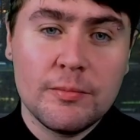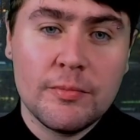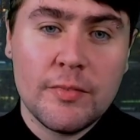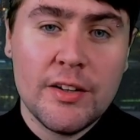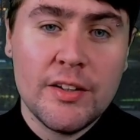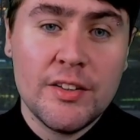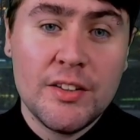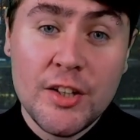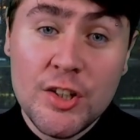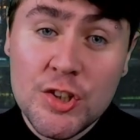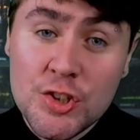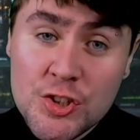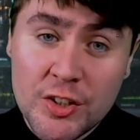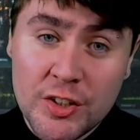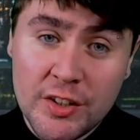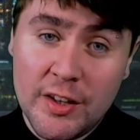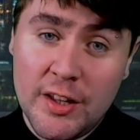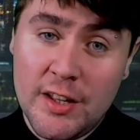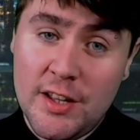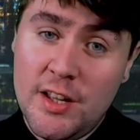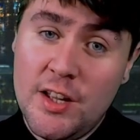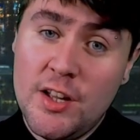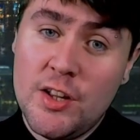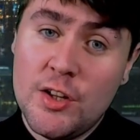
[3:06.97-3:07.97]

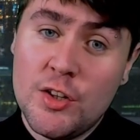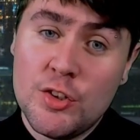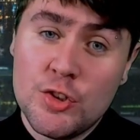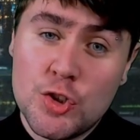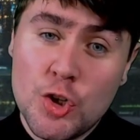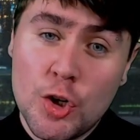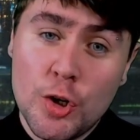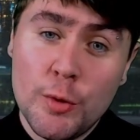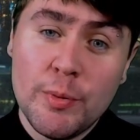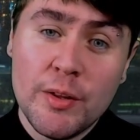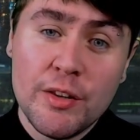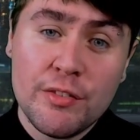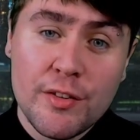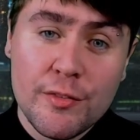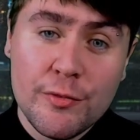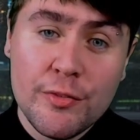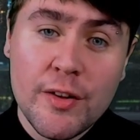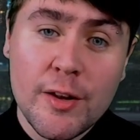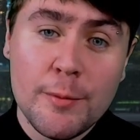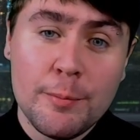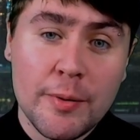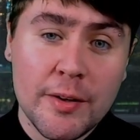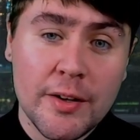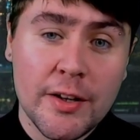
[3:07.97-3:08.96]
Additionally, Joby is
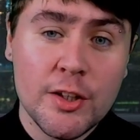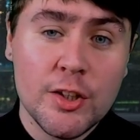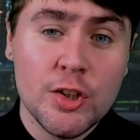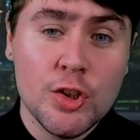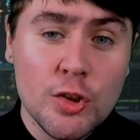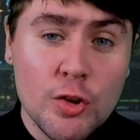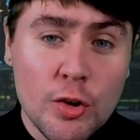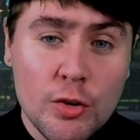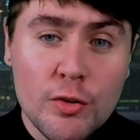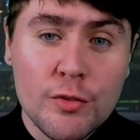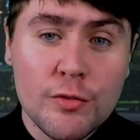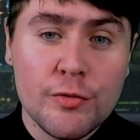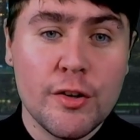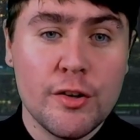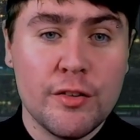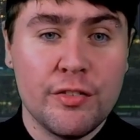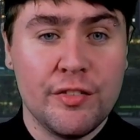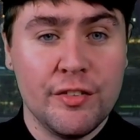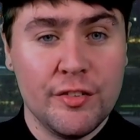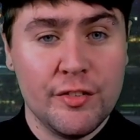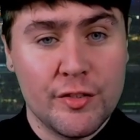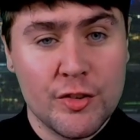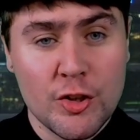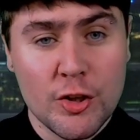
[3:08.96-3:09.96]
developing a
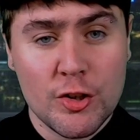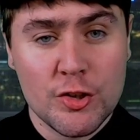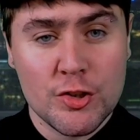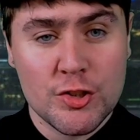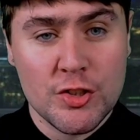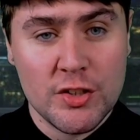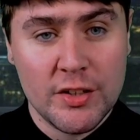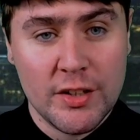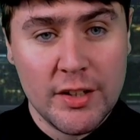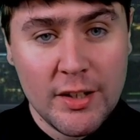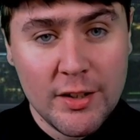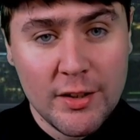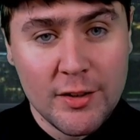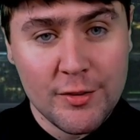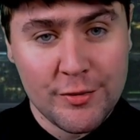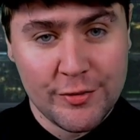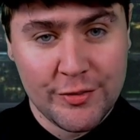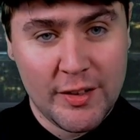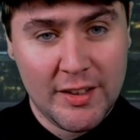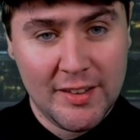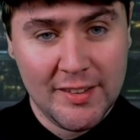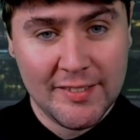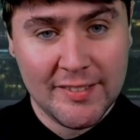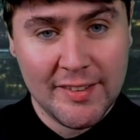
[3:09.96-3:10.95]
universal charging
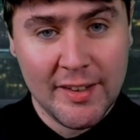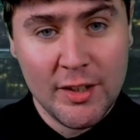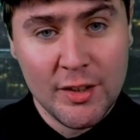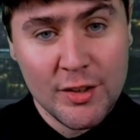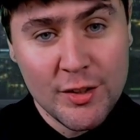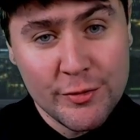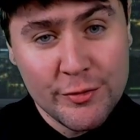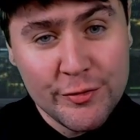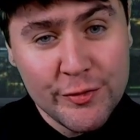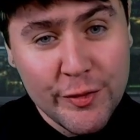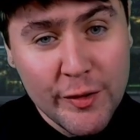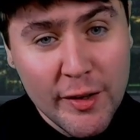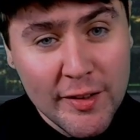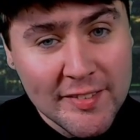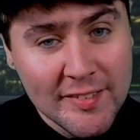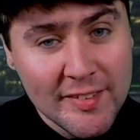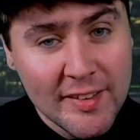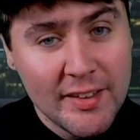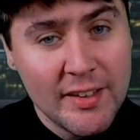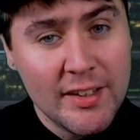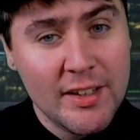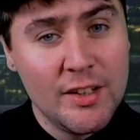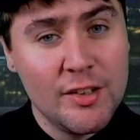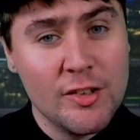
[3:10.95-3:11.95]
interface to foster
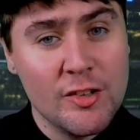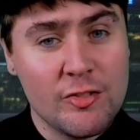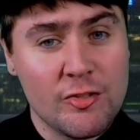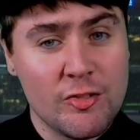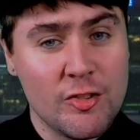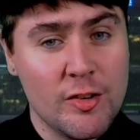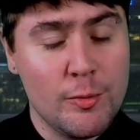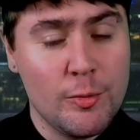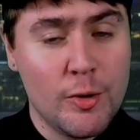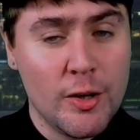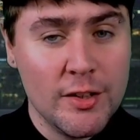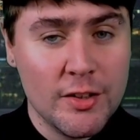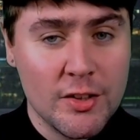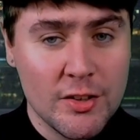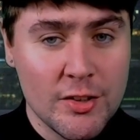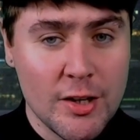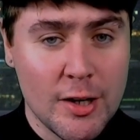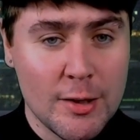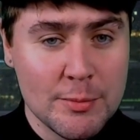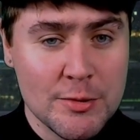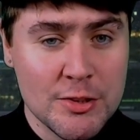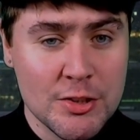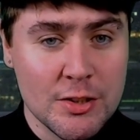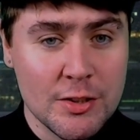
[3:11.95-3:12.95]
industry-wide
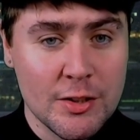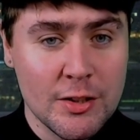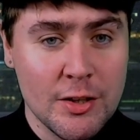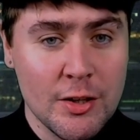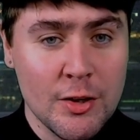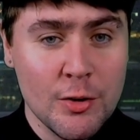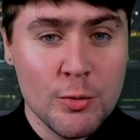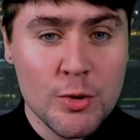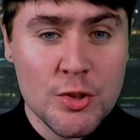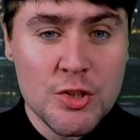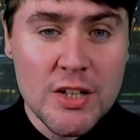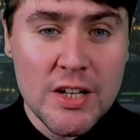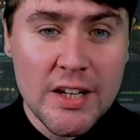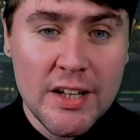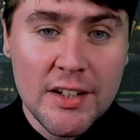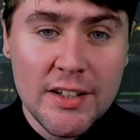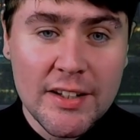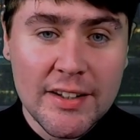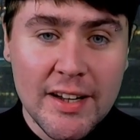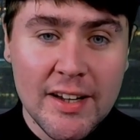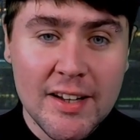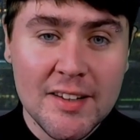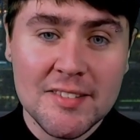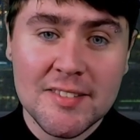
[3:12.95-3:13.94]
adoption, which
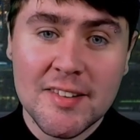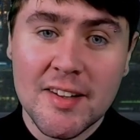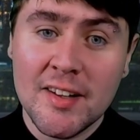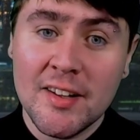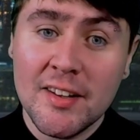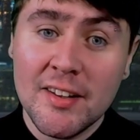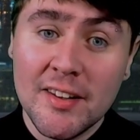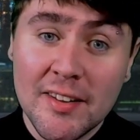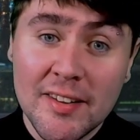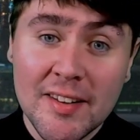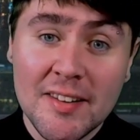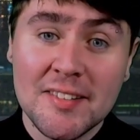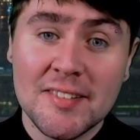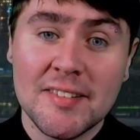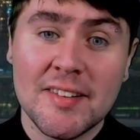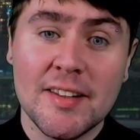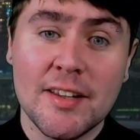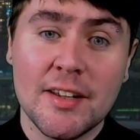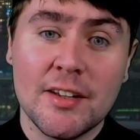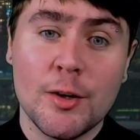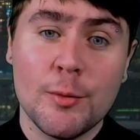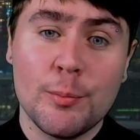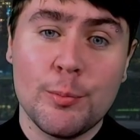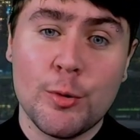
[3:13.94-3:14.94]
indicates a
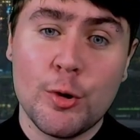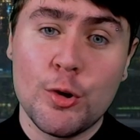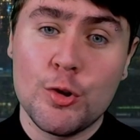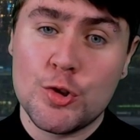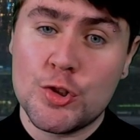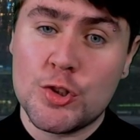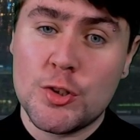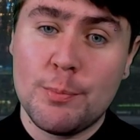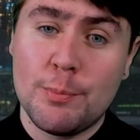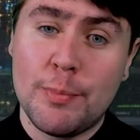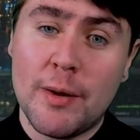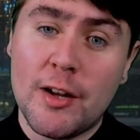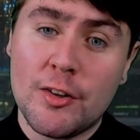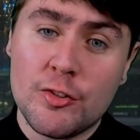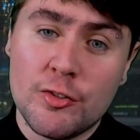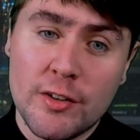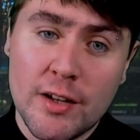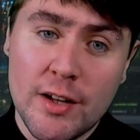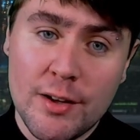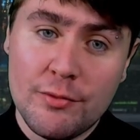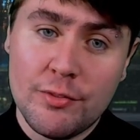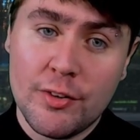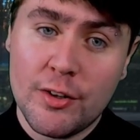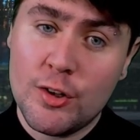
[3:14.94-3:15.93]
holistic approach to battery
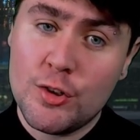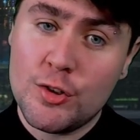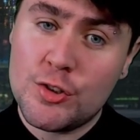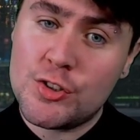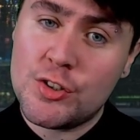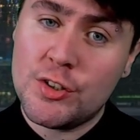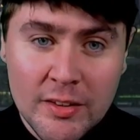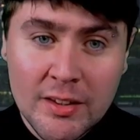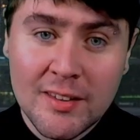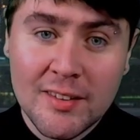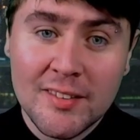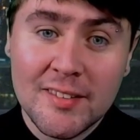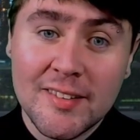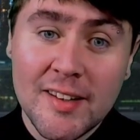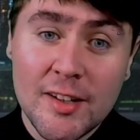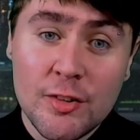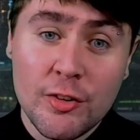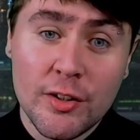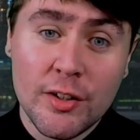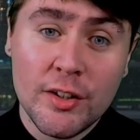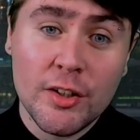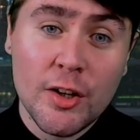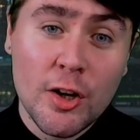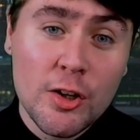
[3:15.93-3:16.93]
evolution,
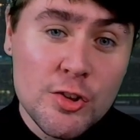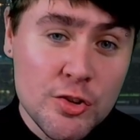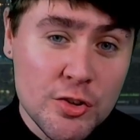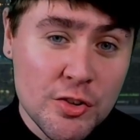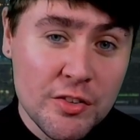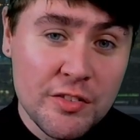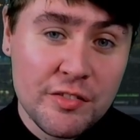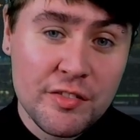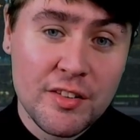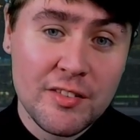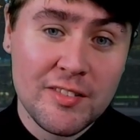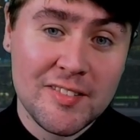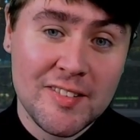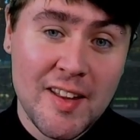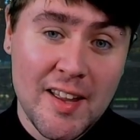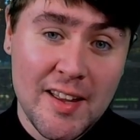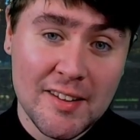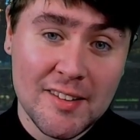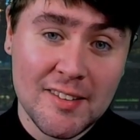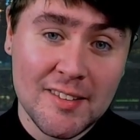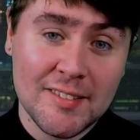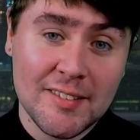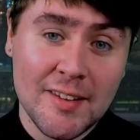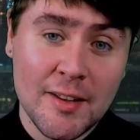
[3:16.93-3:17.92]
considering not just the
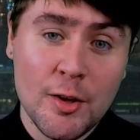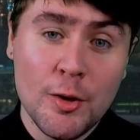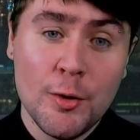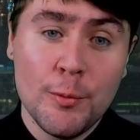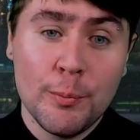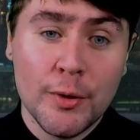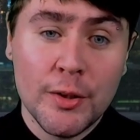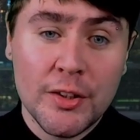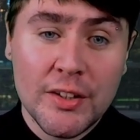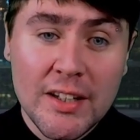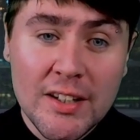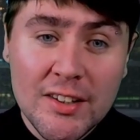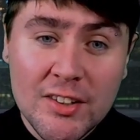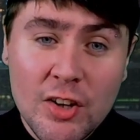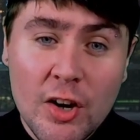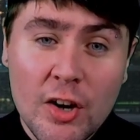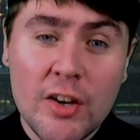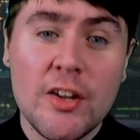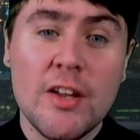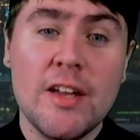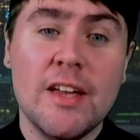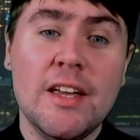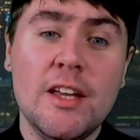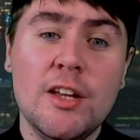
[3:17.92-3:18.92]
cells, but the
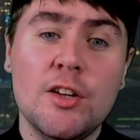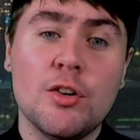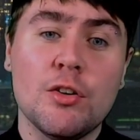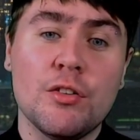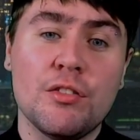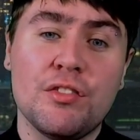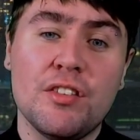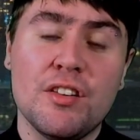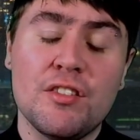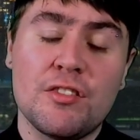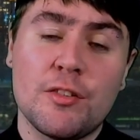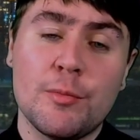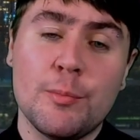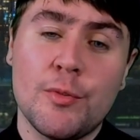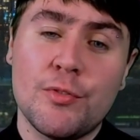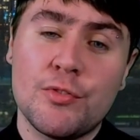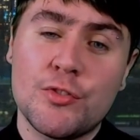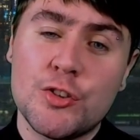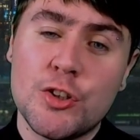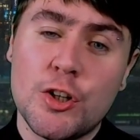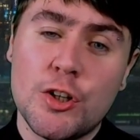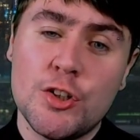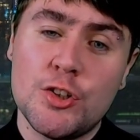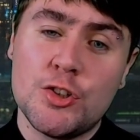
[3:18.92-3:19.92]
entire ecosystem of
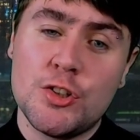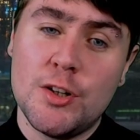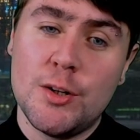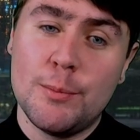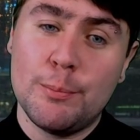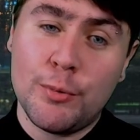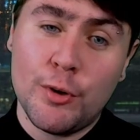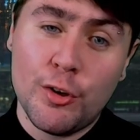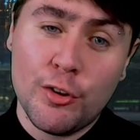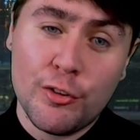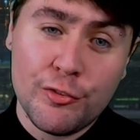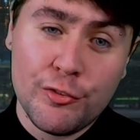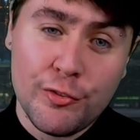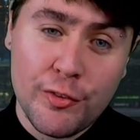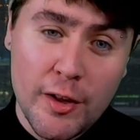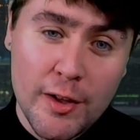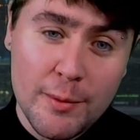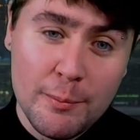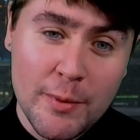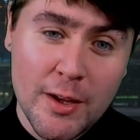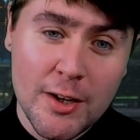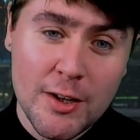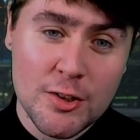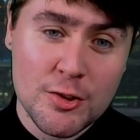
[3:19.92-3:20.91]
charging and post-flight
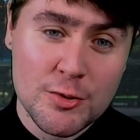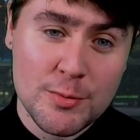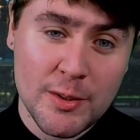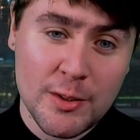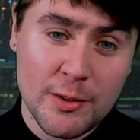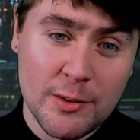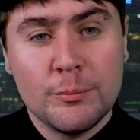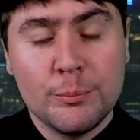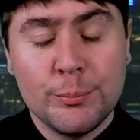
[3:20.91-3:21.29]
management.